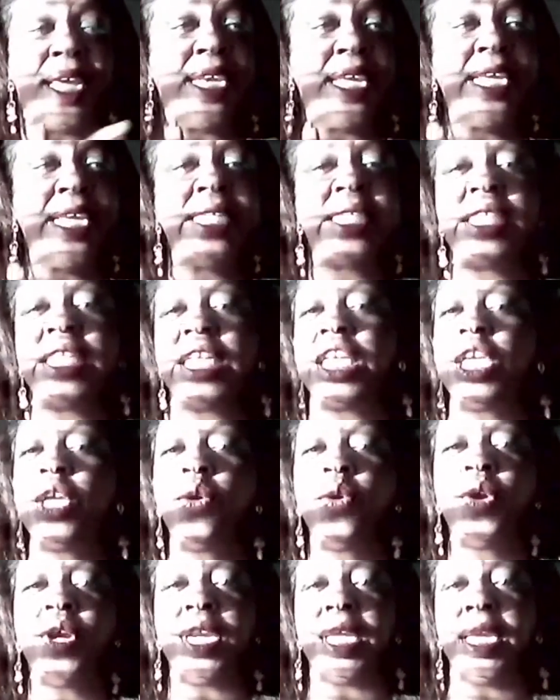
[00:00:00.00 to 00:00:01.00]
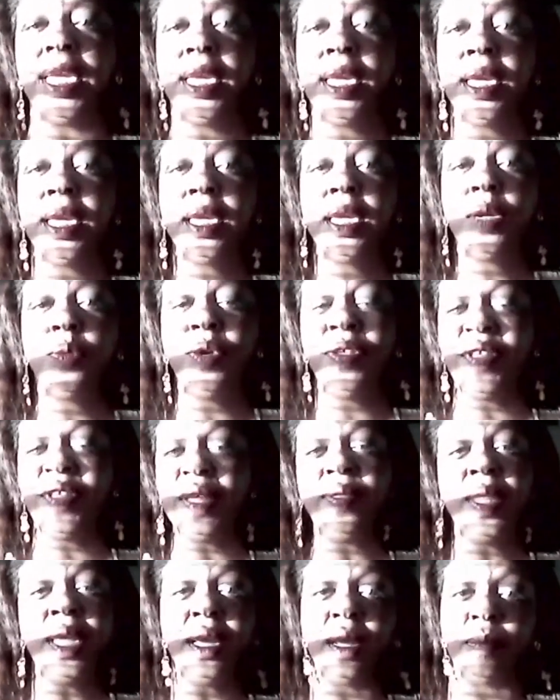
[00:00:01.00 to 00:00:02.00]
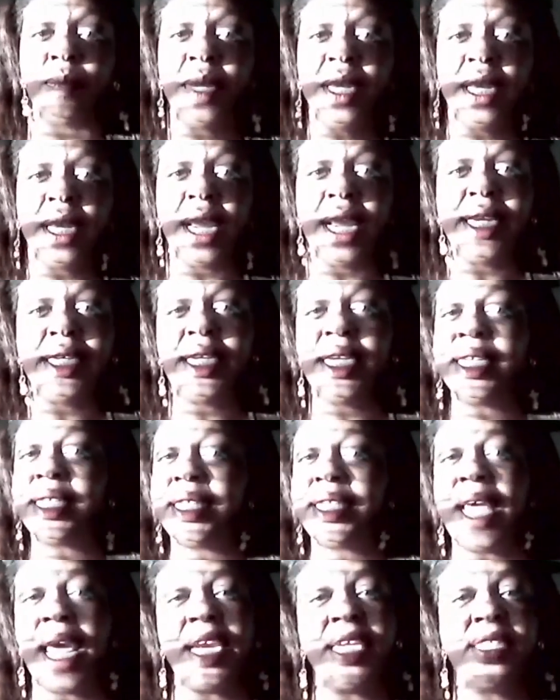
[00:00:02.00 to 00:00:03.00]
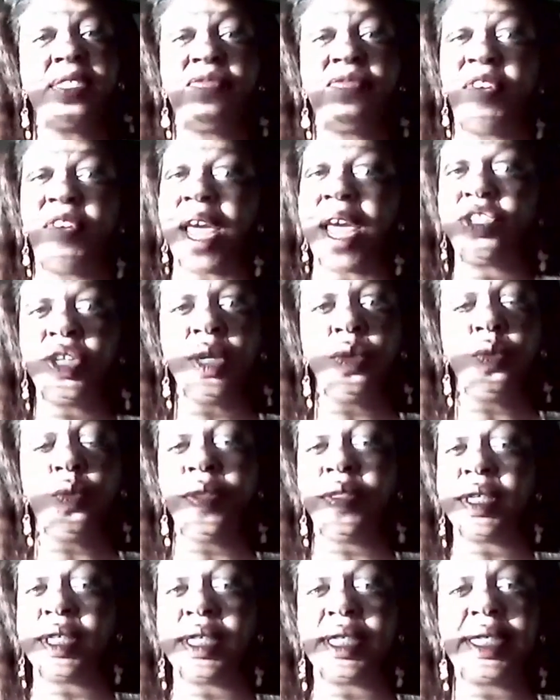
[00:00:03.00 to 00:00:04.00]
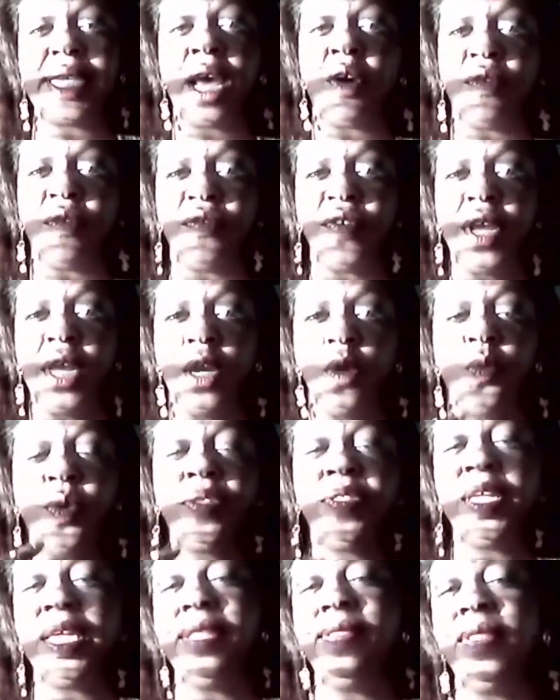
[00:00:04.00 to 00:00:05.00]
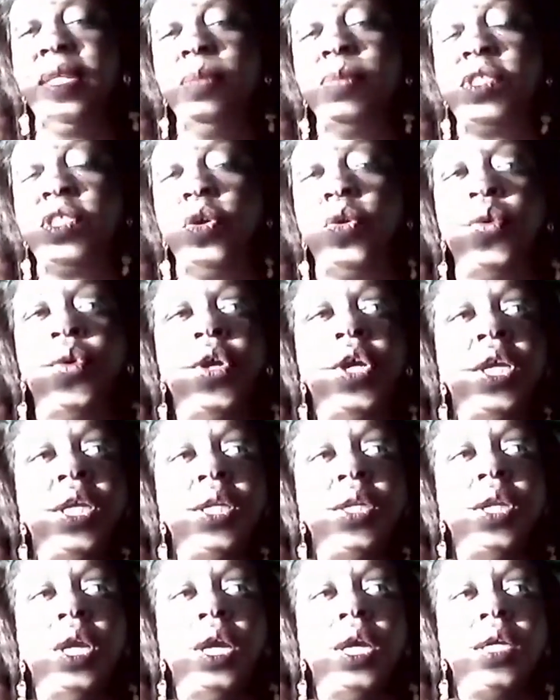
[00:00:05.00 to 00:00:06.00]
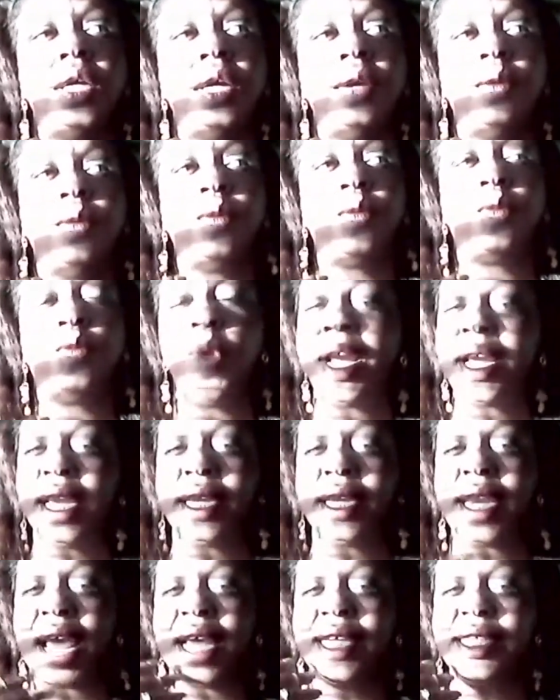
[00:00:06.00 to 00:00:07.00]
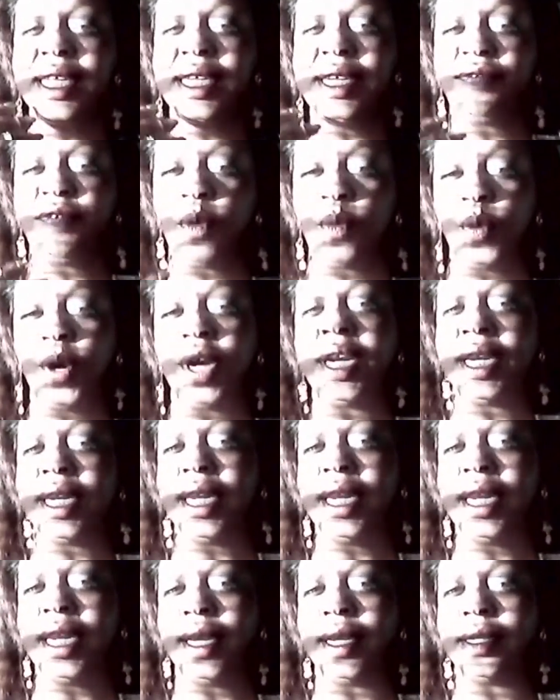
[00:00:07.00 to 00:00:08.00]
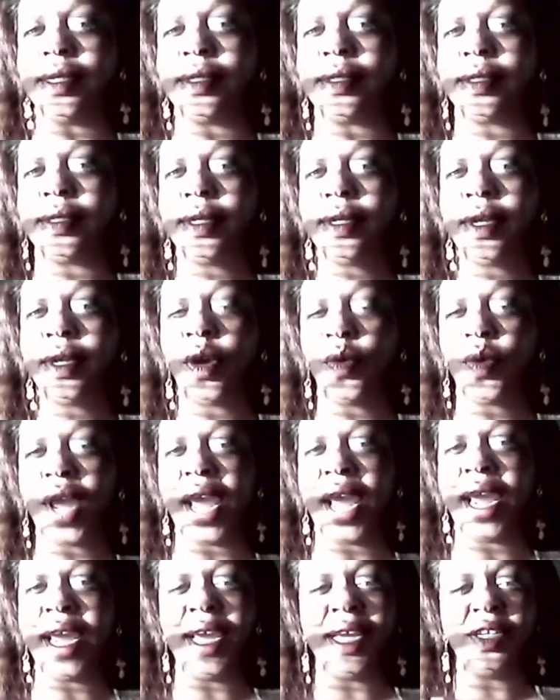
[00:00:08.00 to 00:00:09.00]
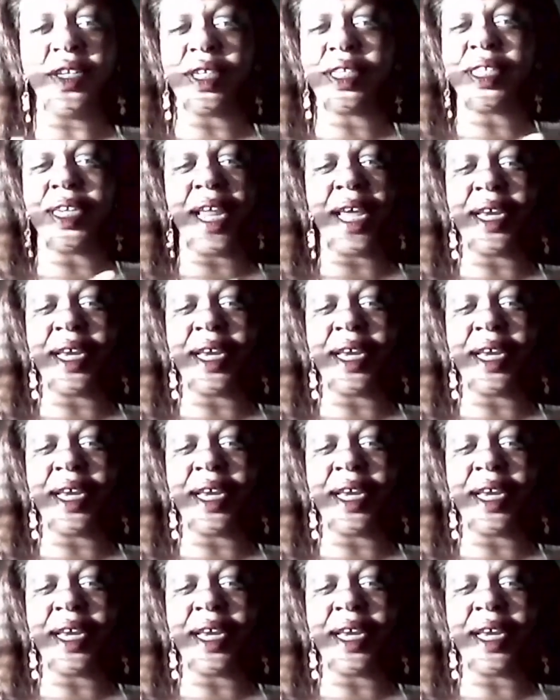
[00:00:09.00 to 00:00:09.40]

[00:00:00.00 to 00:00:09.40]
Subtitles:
an insecurity within them, a dissatisfaction with self within them. So recognize it for what it is. Okay. And just